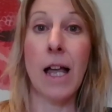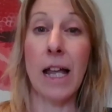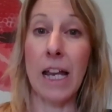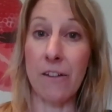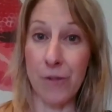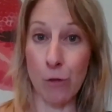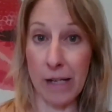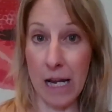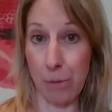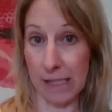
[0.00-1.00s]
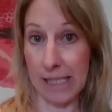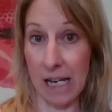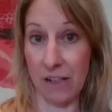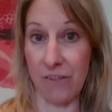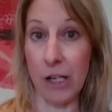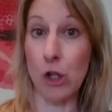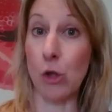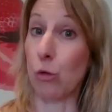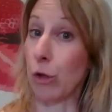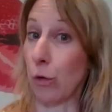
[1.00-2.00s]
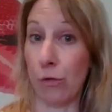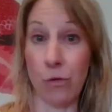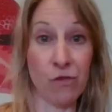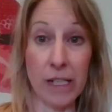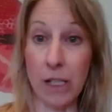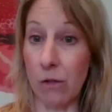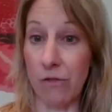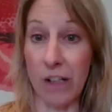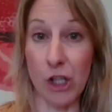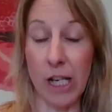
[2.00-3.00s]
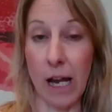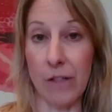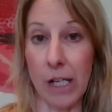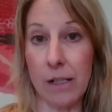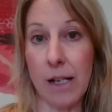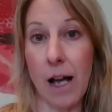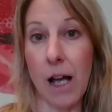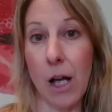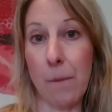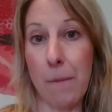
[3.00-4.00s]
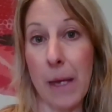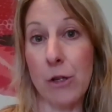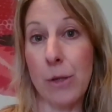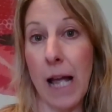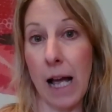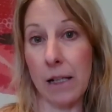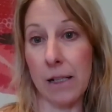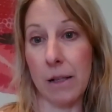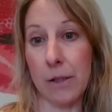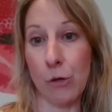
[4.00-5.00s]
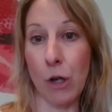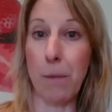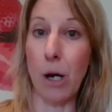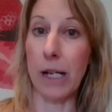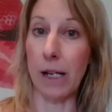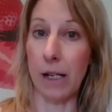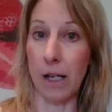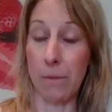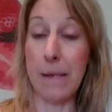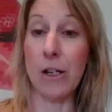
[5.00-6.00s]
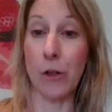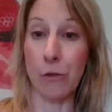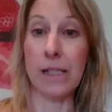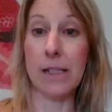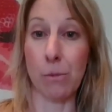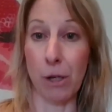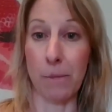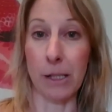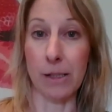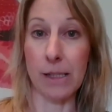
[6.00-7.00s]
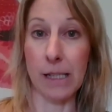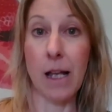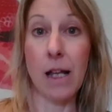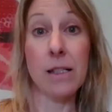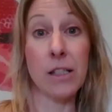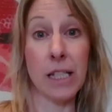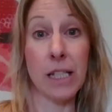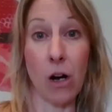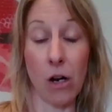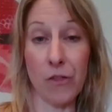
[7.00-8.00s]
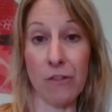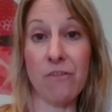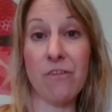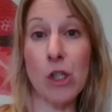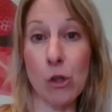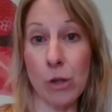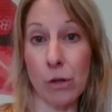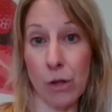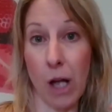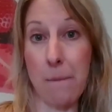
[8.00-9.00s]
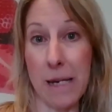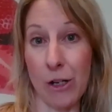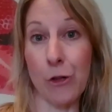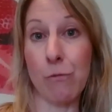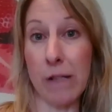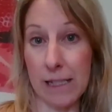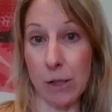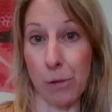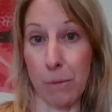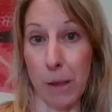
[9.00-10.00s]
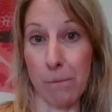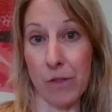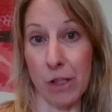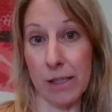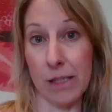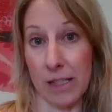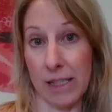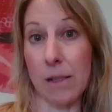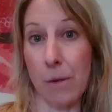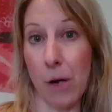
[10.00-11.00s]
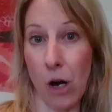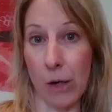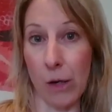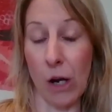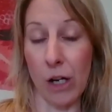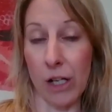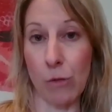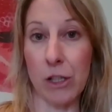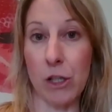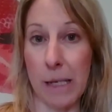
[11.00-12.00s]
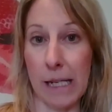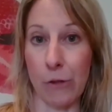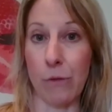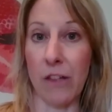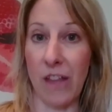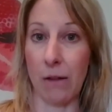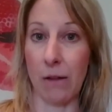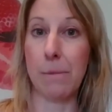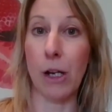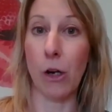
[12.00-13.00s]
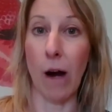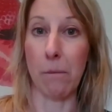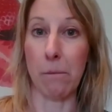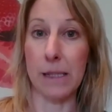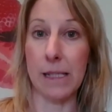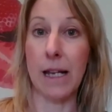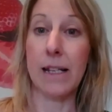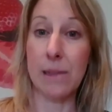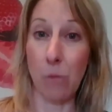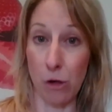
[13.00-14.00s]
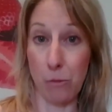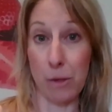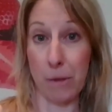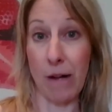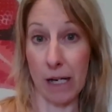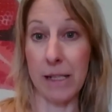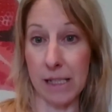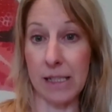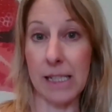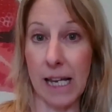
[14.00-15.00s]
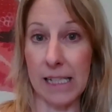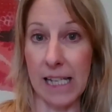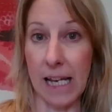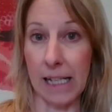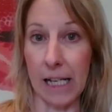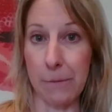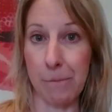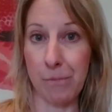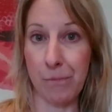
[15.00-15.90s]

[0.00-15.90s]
If you're unable to take fish, or you're vegan or vegetarian, then you can buy an omega-3 supplement. So the fish oil omega-3 supplement that says a high strength omega-3 1,000 milligrams is the one we'd be recommending to take daily.